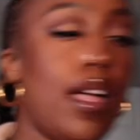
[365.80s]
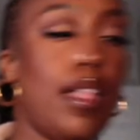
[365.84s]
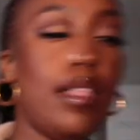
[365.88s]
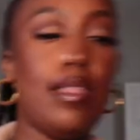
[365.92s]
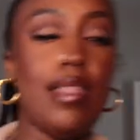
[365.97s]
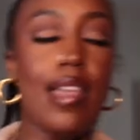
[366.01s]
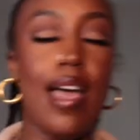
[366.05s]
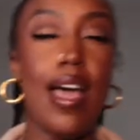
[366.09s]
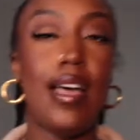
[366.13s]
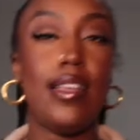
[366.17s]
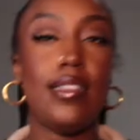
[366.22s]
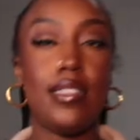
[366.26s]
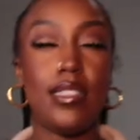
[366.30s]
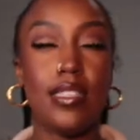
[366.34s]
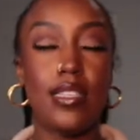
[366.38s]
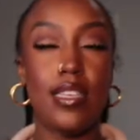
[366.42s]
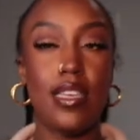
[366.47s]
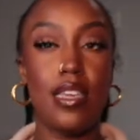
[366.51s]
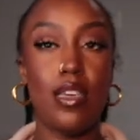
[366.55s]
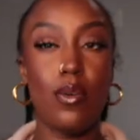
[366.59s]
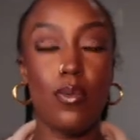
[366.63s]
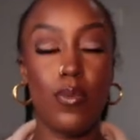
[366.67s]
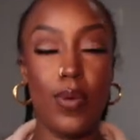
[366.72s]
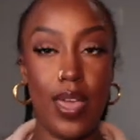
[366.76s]

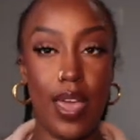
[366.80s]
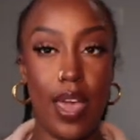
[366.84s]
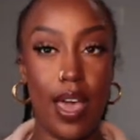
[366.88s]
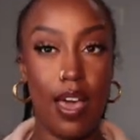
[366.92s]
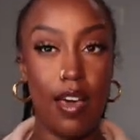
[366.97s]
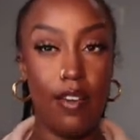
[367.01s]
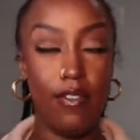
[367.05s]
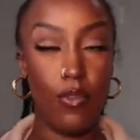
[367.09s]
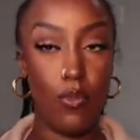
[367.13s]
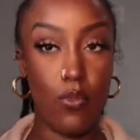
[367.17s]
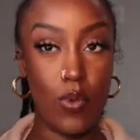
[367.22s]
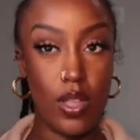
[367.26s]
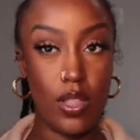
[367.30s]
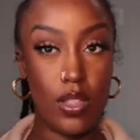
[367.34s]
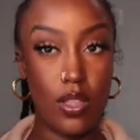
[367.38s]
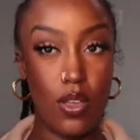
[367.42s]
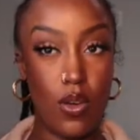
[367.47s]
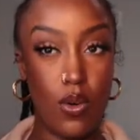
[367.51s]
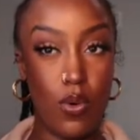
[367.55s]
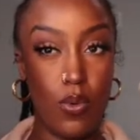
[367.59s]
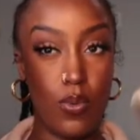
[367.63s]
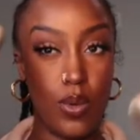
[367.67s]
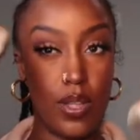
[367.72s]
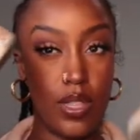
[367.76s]
Lastly, we have
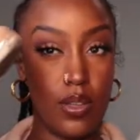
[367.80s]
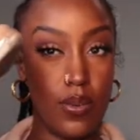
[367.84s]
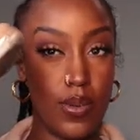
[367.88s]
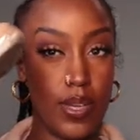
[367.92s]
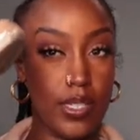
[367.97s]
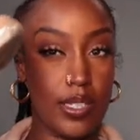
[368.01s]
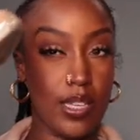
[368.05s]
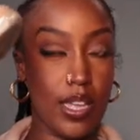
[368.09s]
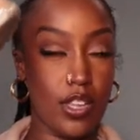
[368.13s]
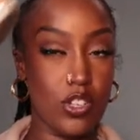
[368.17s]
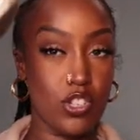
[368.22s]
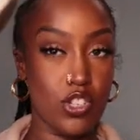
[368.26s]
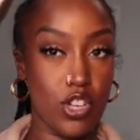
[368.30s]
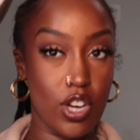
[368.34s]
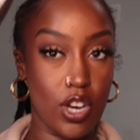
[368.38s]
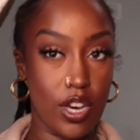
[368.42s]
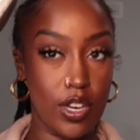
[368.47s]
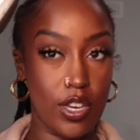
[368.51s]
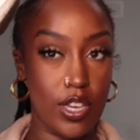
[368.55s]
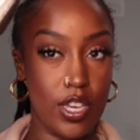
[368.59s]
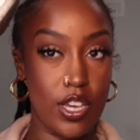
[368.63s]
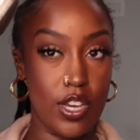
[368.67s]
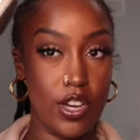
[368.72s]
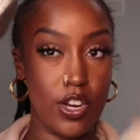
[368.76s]
Willow. Willow is a
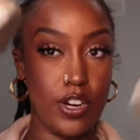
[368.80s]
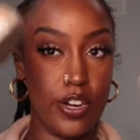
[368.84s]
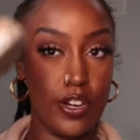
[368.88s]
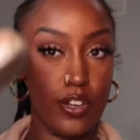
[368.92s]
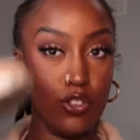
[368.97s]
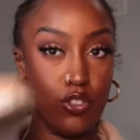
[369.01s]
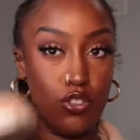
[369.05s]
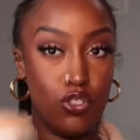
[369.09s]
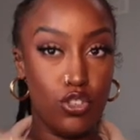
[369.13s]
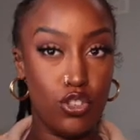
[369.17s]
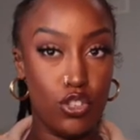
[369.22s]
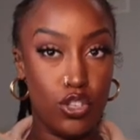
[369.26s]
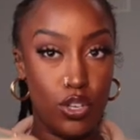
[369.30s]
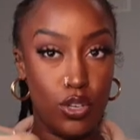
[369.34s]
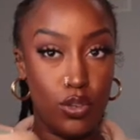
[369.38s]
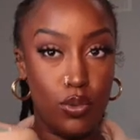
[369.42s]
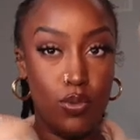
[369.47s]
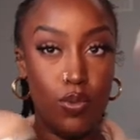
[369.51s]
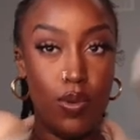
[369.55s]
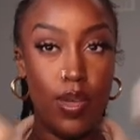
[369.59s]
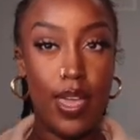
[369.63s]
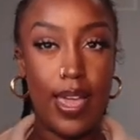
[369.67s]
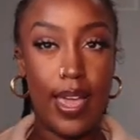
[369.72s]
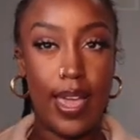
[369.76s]
chunkier
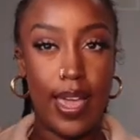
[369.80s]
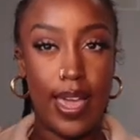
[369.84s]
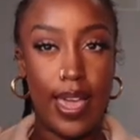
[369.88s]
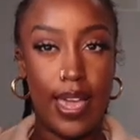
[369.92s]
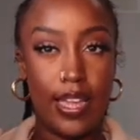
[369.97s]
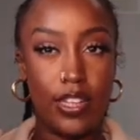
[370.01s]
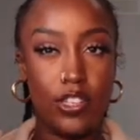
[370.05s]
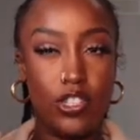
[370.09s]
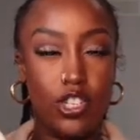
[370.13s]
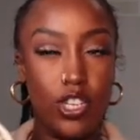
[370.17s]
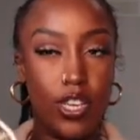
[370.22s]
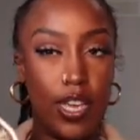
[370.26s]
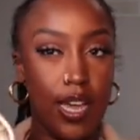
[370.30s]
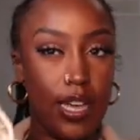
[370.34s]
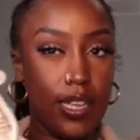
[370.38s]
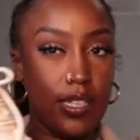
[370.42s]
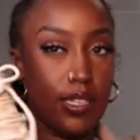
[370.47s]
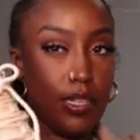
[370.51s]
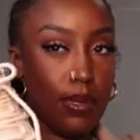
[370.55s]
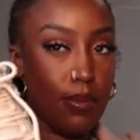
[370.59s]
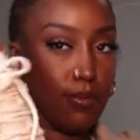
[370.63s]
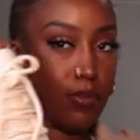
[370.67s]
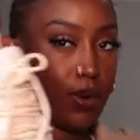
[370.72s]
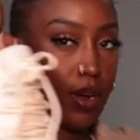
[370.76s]
shoe, and she has
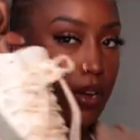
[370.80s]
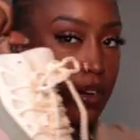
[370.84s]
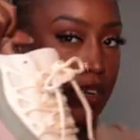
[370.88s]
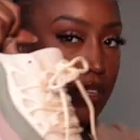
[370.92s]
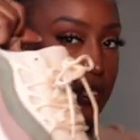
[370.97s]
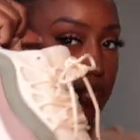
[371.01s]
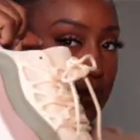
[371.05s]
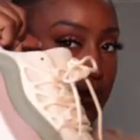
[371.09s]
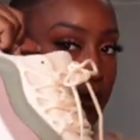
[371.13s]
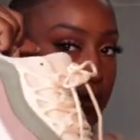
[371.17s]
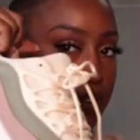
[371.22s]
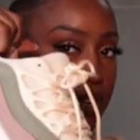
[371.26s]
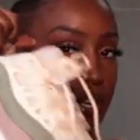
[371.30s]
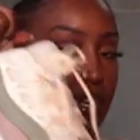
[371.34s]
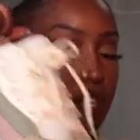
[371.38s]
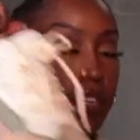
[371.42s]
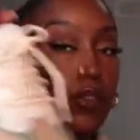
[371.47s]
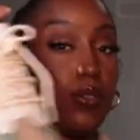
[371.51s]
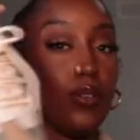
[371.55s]
some brown and some green.